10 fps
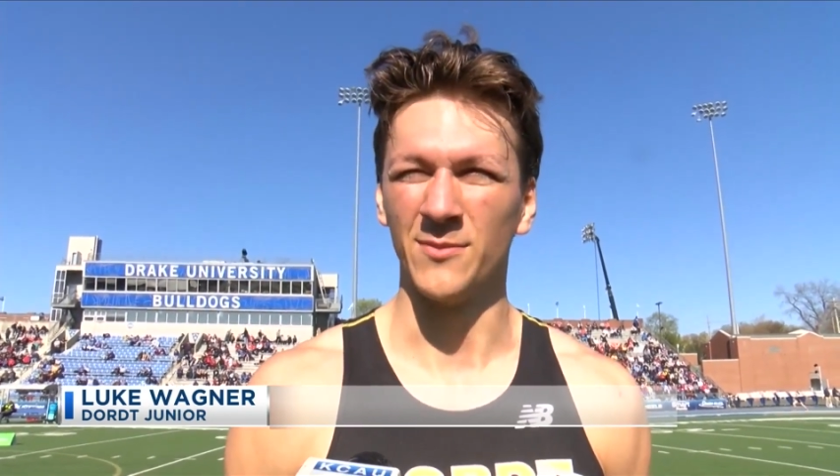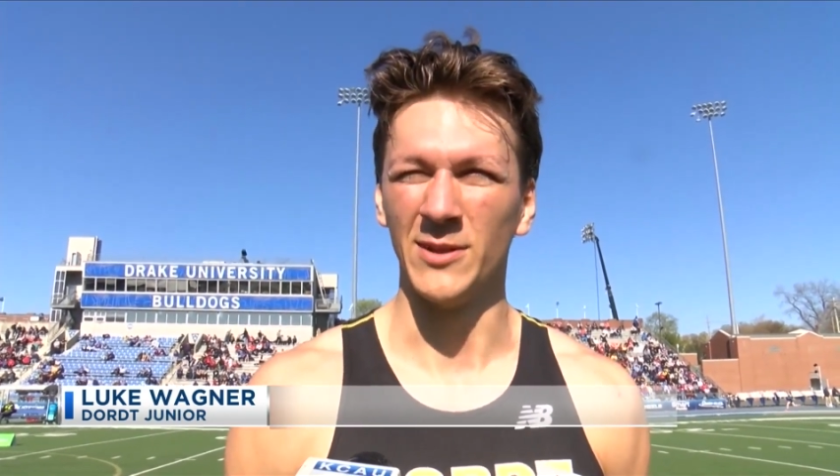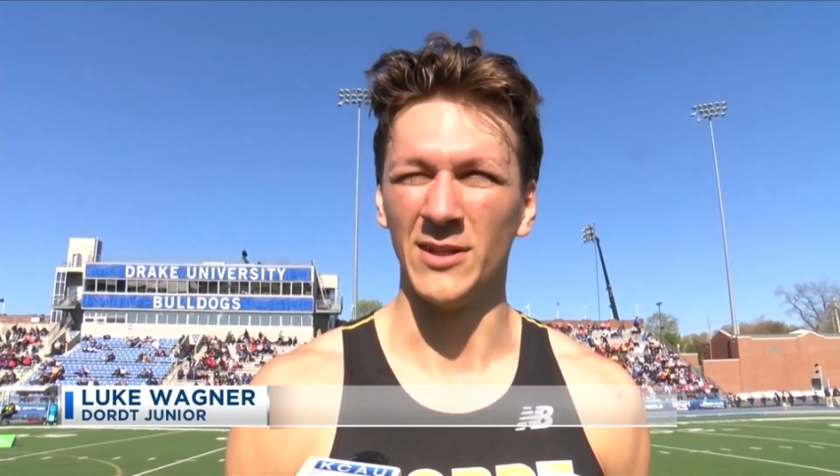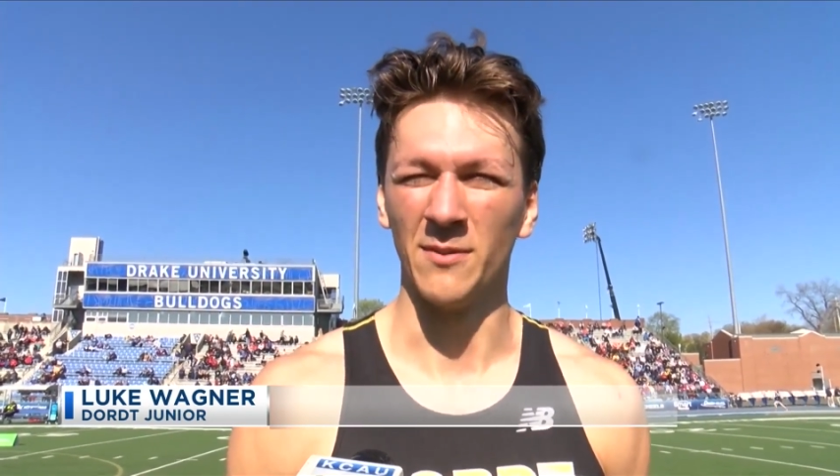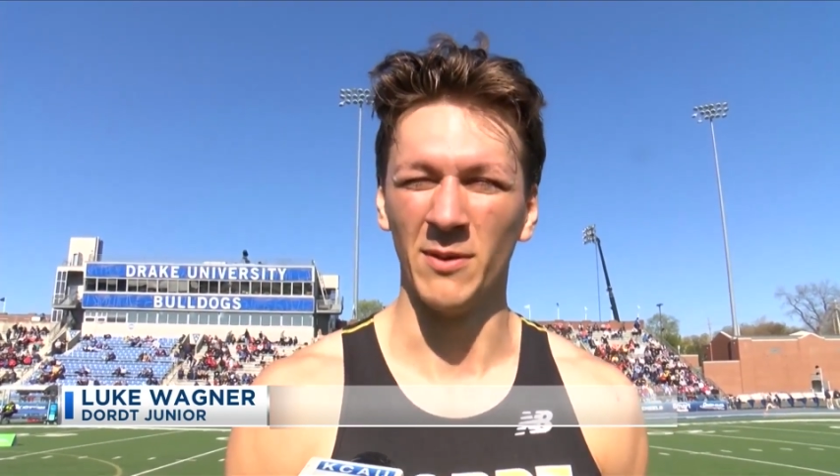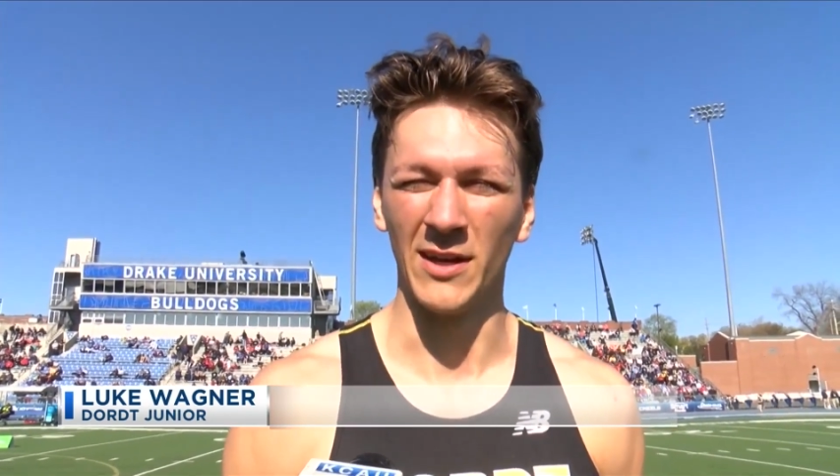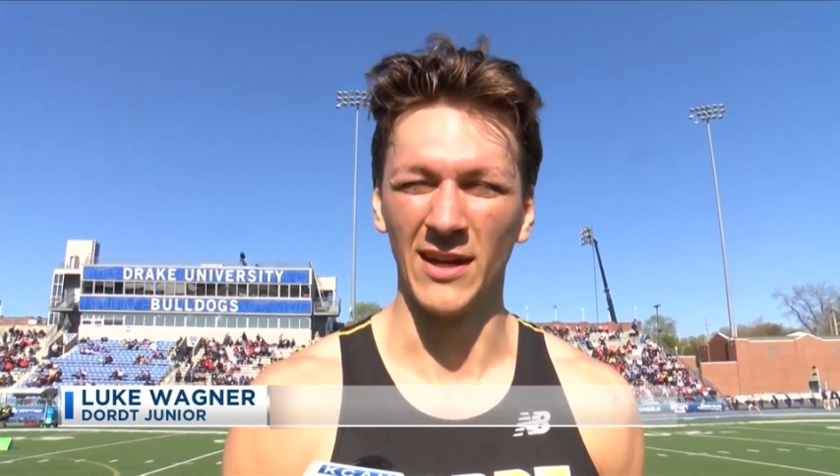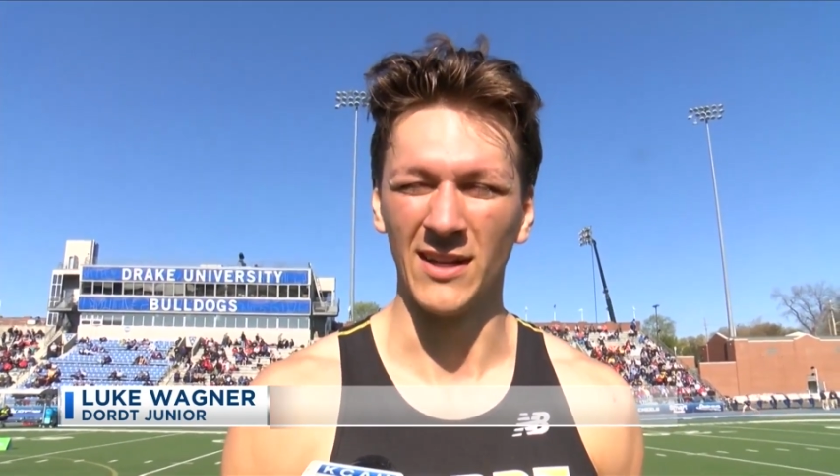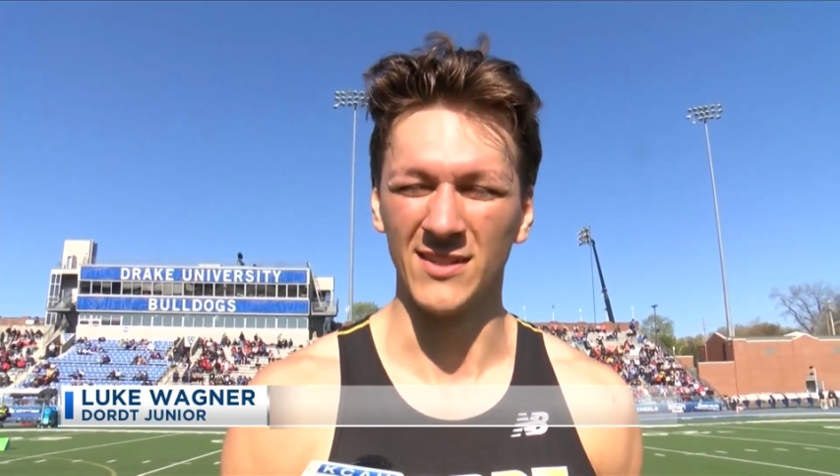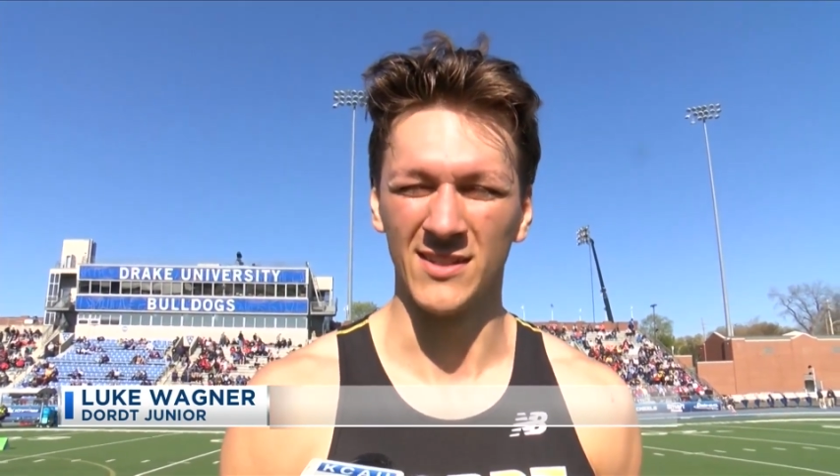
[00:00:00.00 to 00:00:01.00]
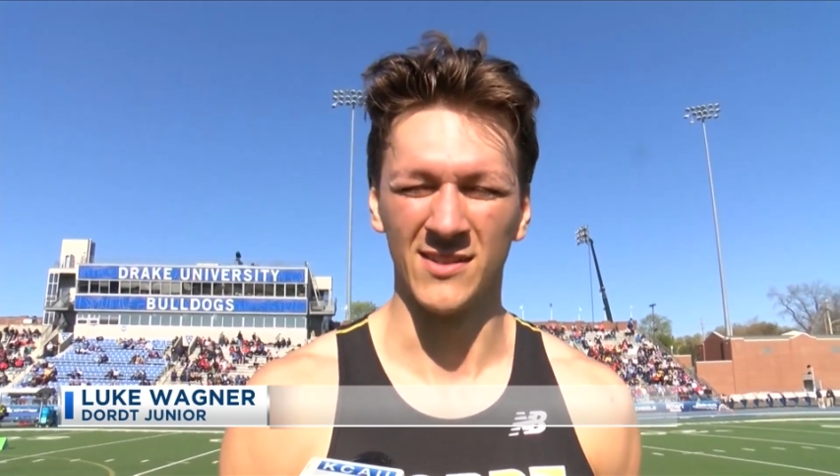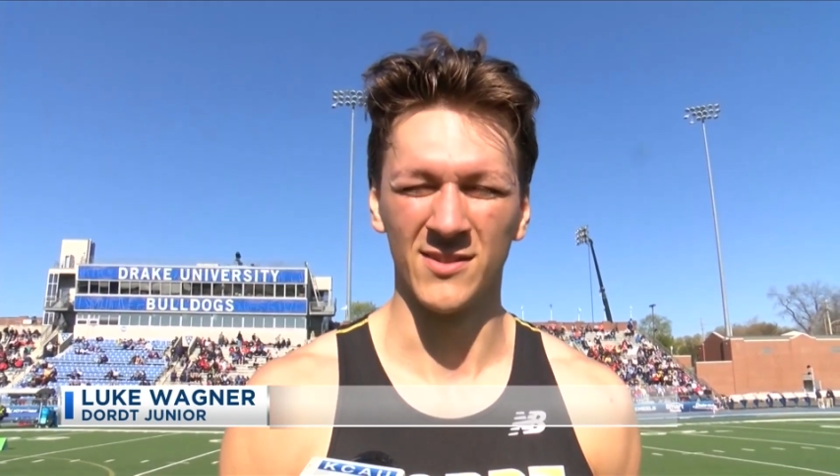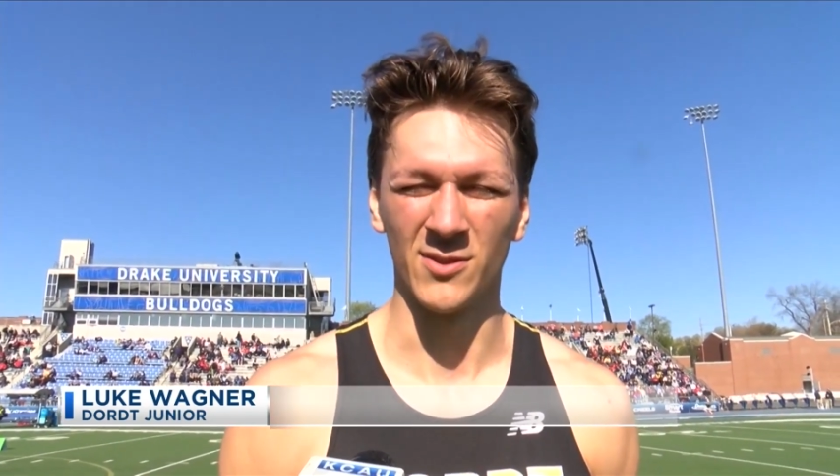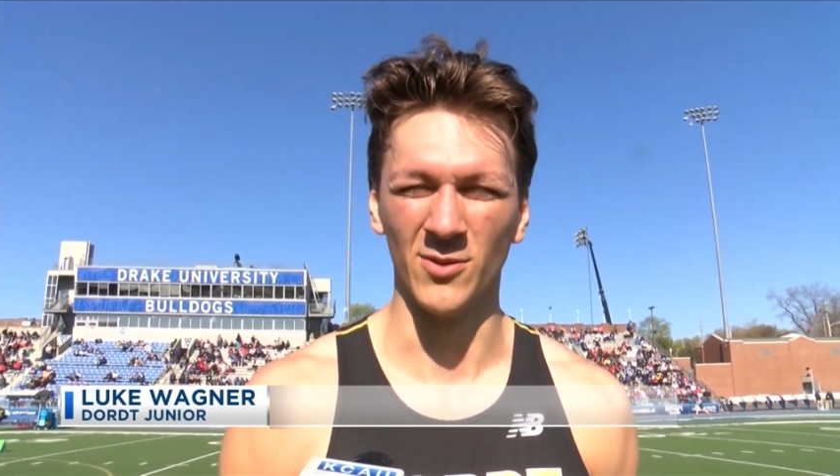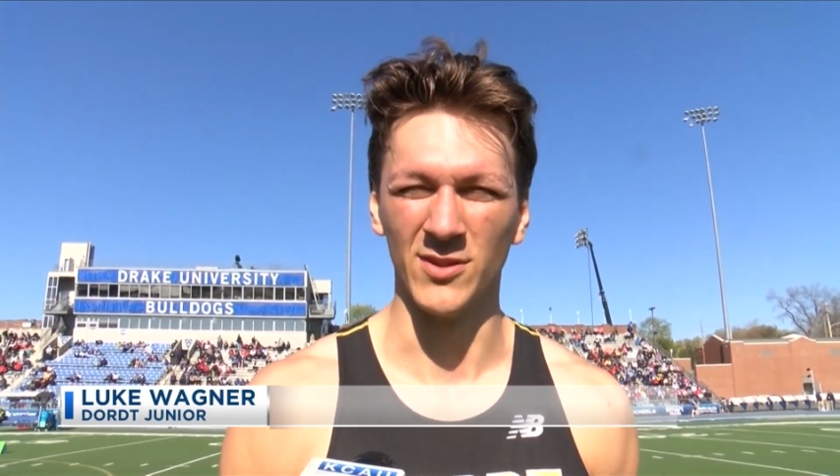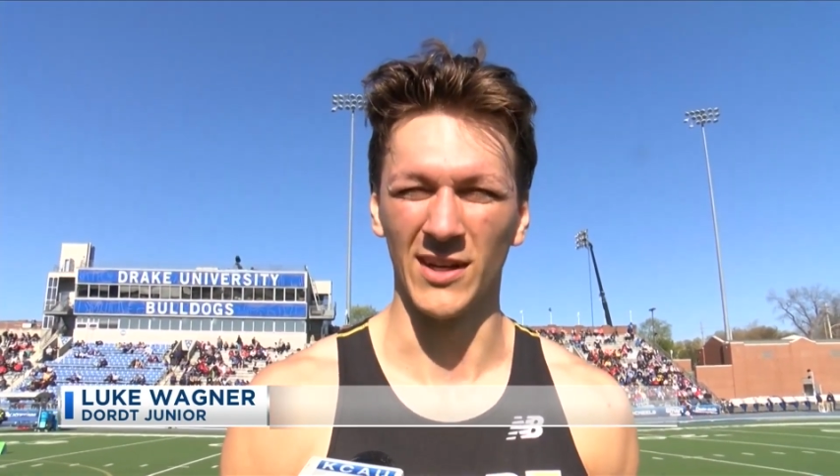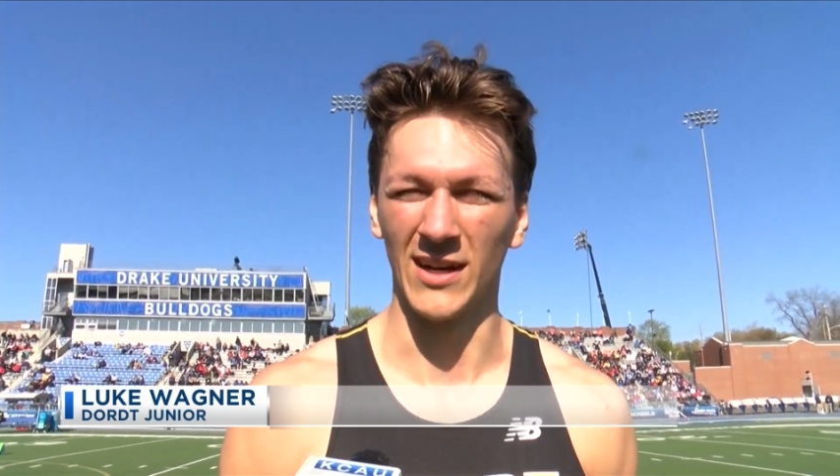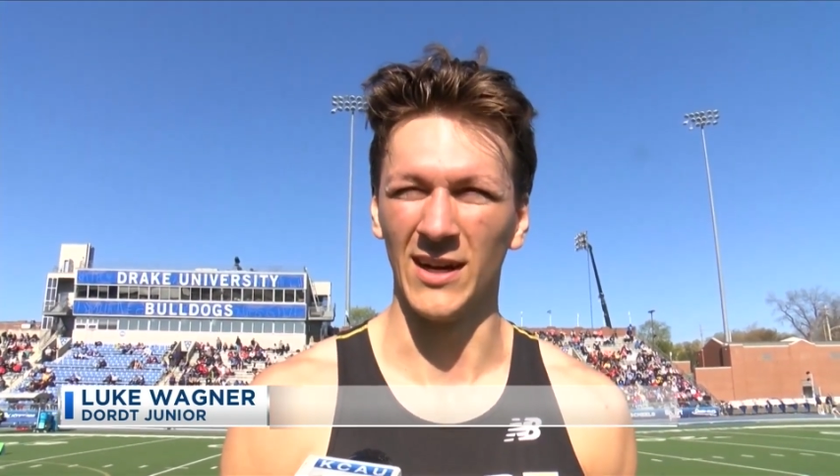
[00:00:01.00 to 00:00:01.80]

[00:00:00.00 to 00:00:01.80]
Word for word: and we can compete against schools like